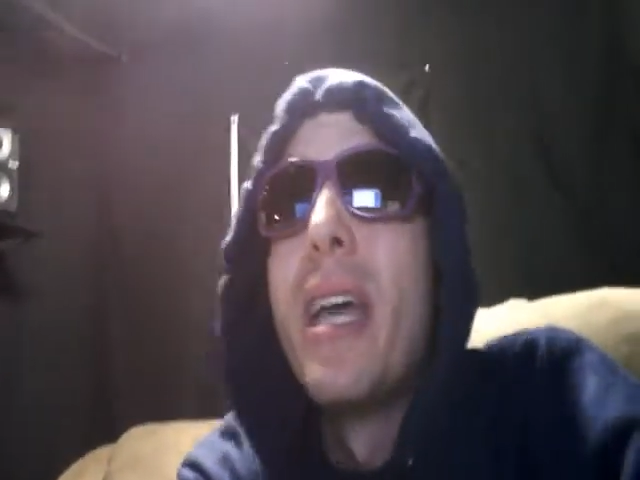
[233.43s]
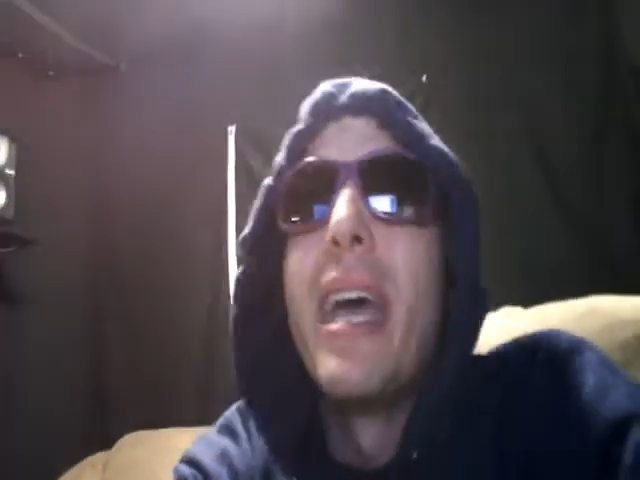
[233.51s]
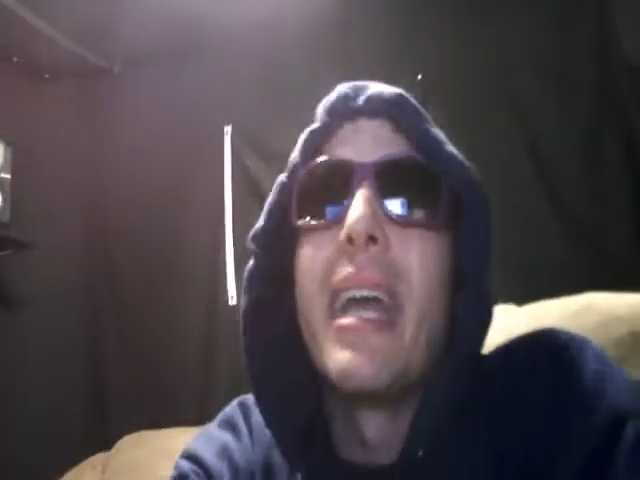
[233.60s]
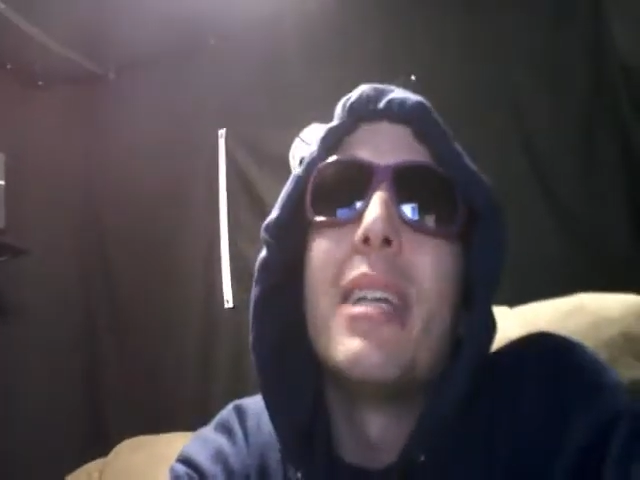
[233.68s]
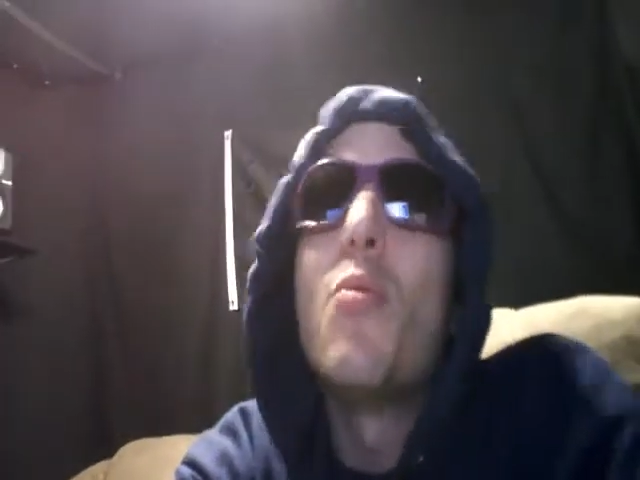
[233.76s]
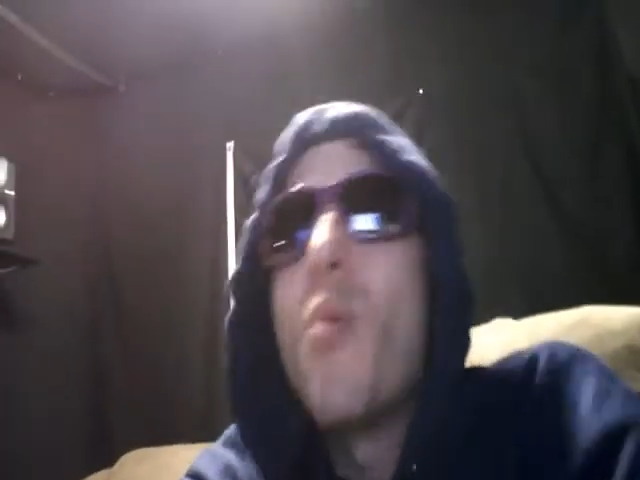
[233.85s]
and
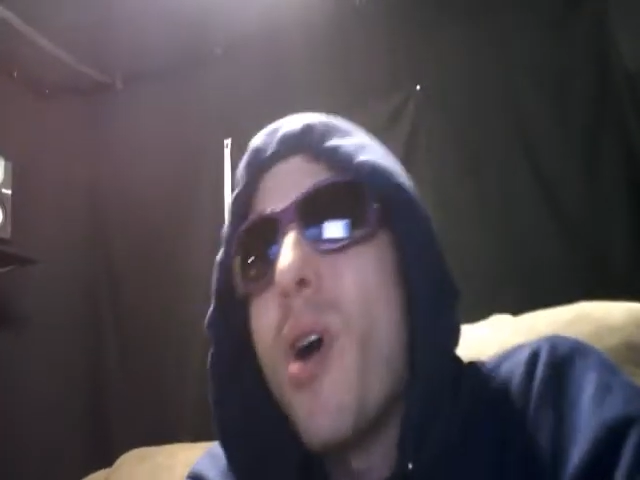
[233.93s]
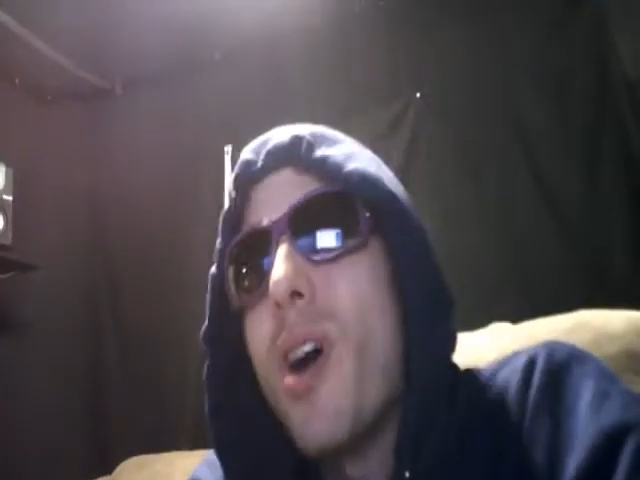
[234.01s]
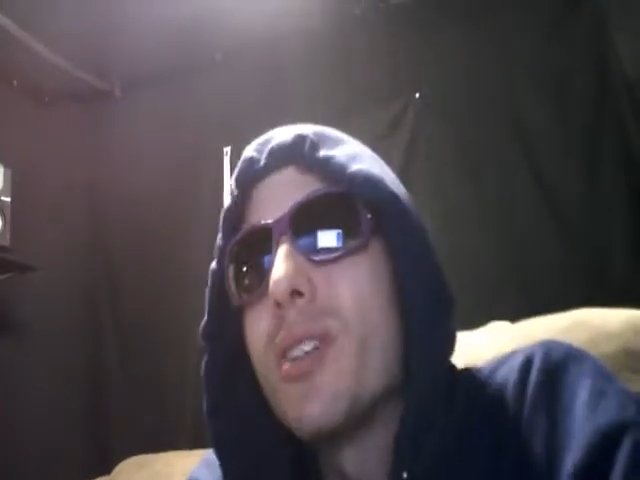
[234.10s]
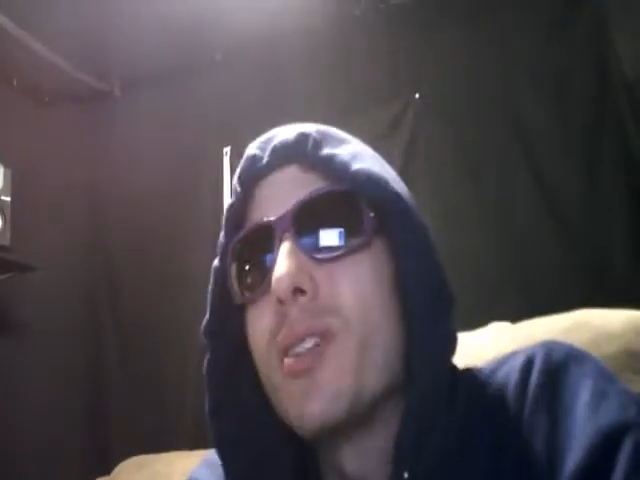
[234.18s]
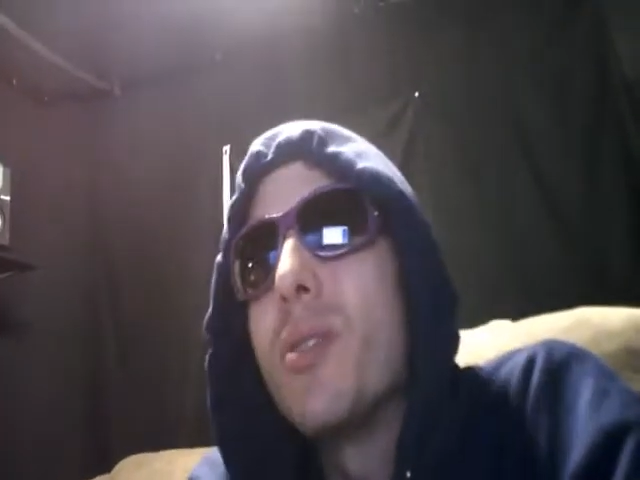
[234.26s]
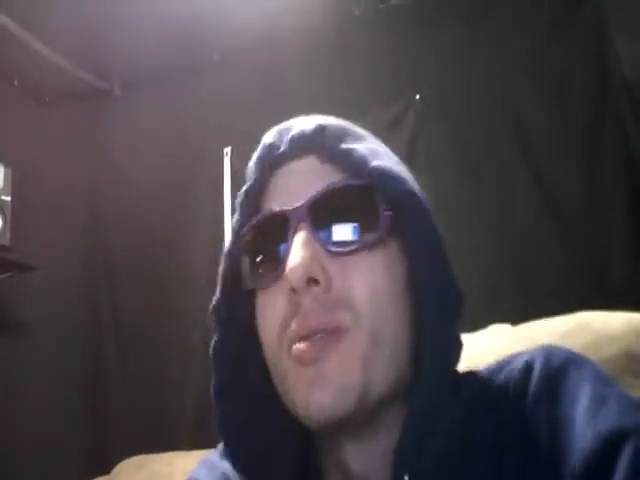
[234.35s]
I didn't
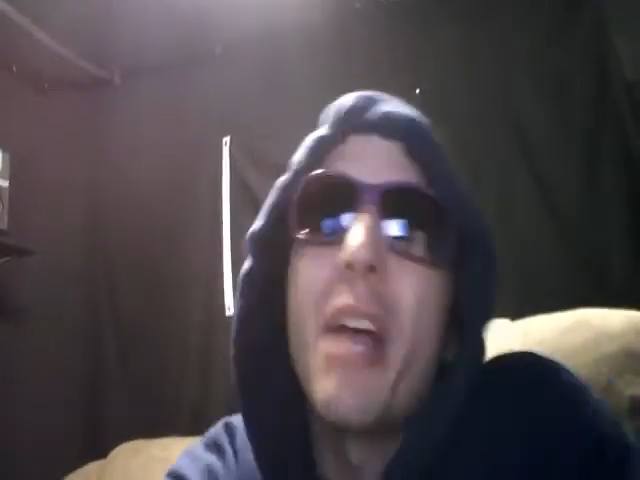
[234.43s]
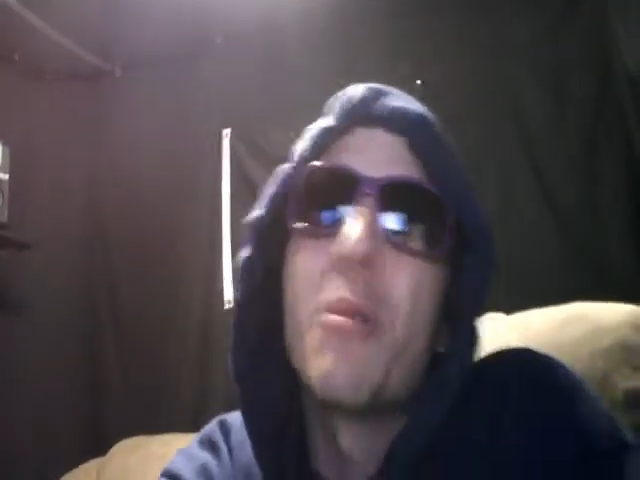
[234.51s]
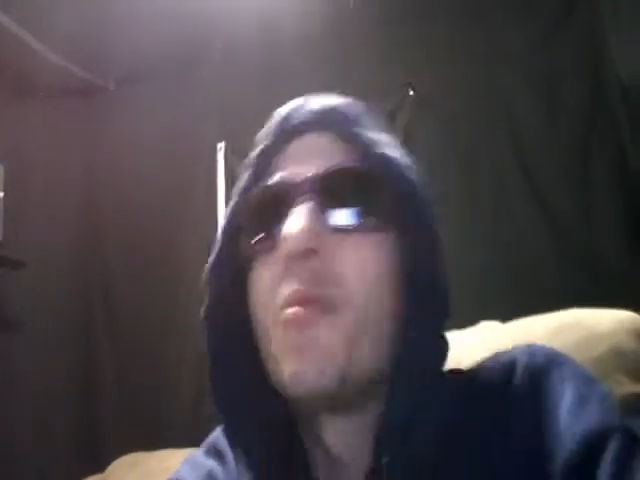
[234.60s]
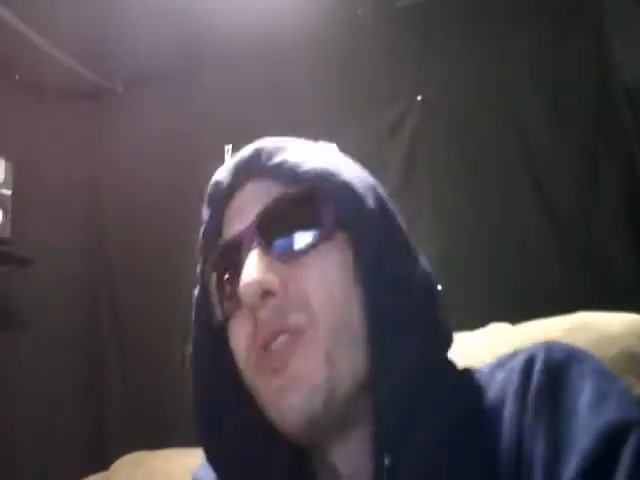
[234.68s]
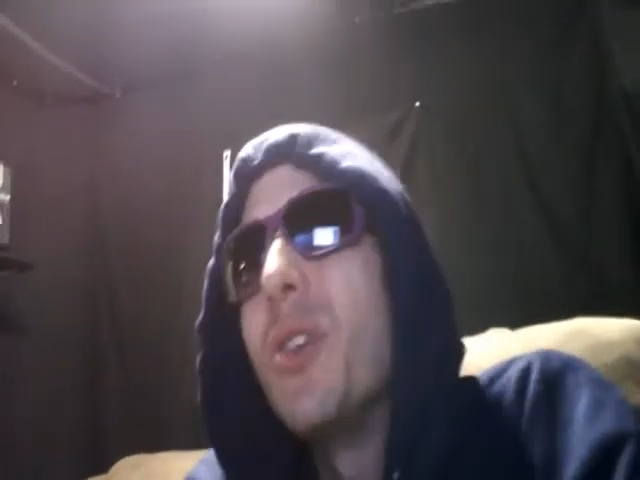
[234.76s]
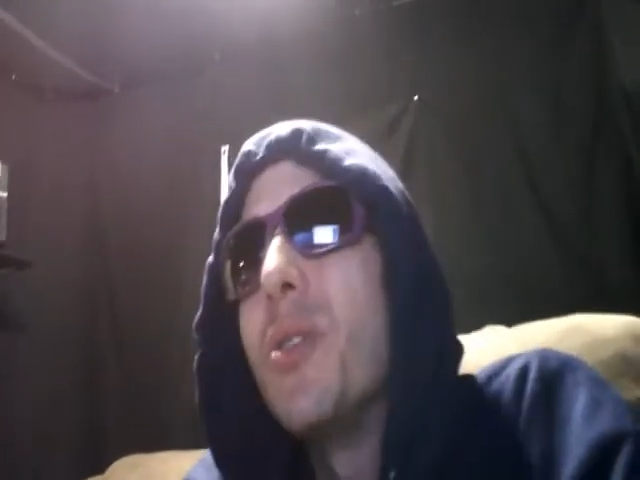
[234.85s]
want to, and I
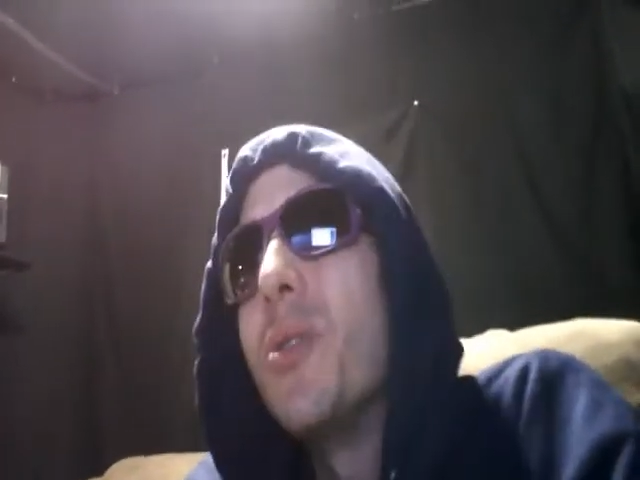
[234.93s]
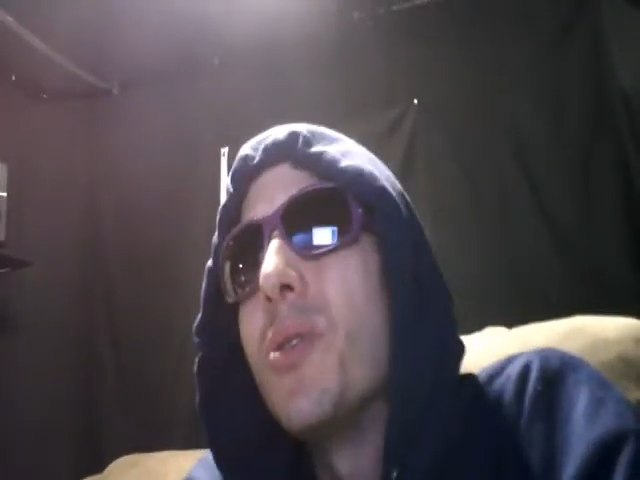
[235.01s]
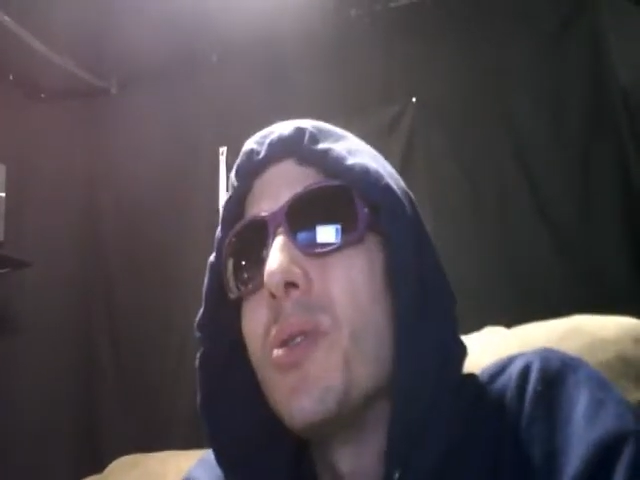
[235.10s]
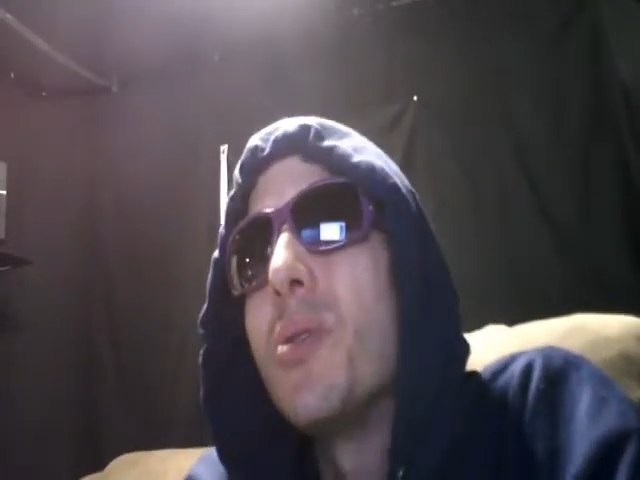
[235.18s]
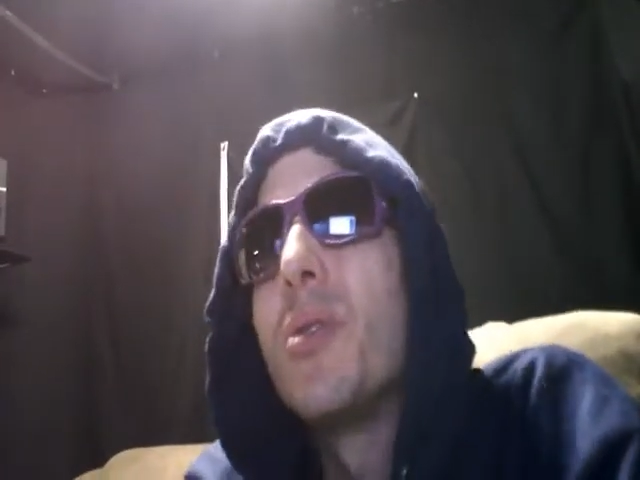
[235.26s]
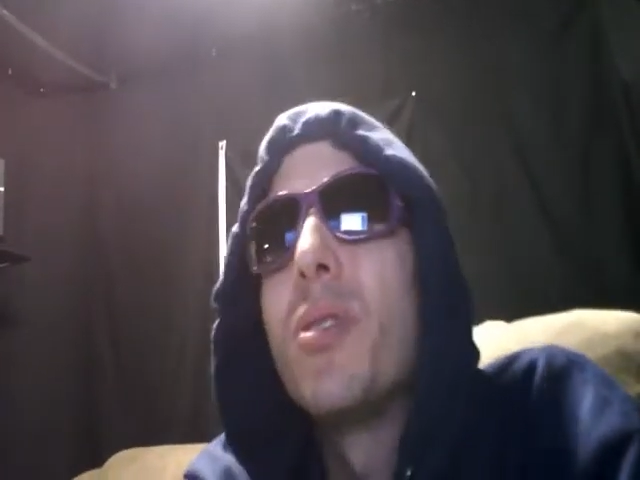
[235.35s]

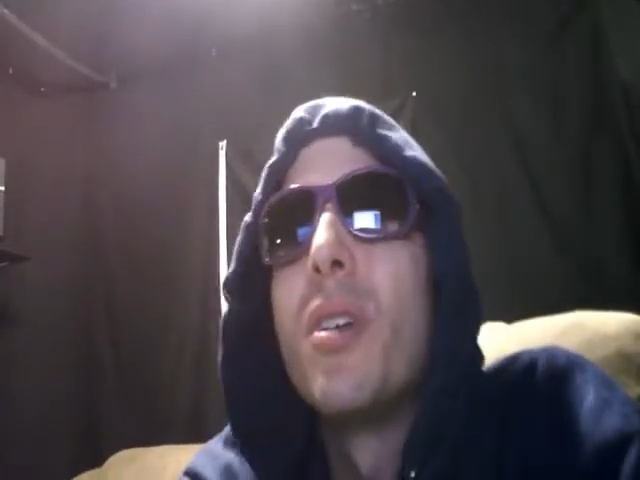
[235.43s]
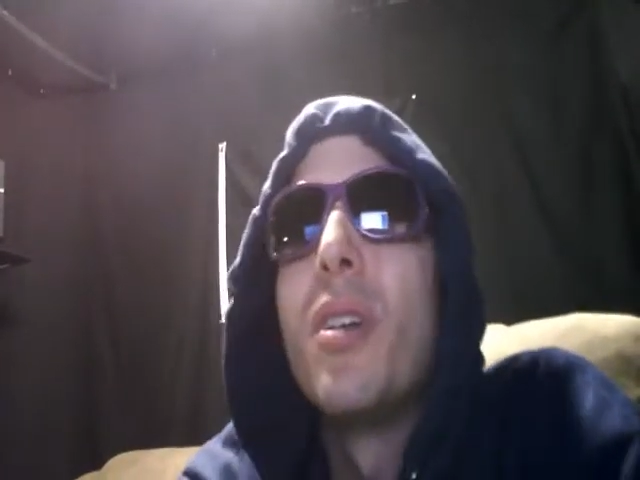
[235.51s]
refused.